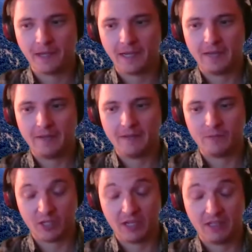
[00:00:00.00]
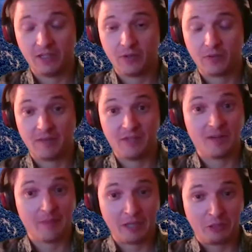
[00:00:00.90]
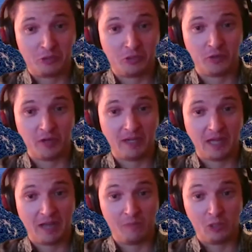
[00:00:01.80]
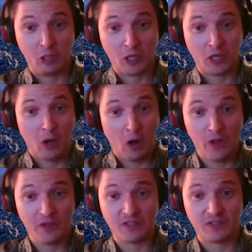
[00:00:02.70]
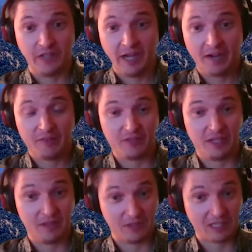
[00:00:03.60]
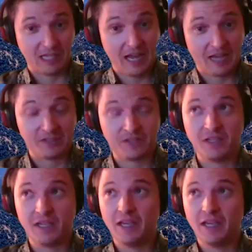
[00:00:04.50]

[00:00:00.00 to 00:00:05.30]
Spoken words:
I've done a master's degree, but I'm learning all this stuff in this class.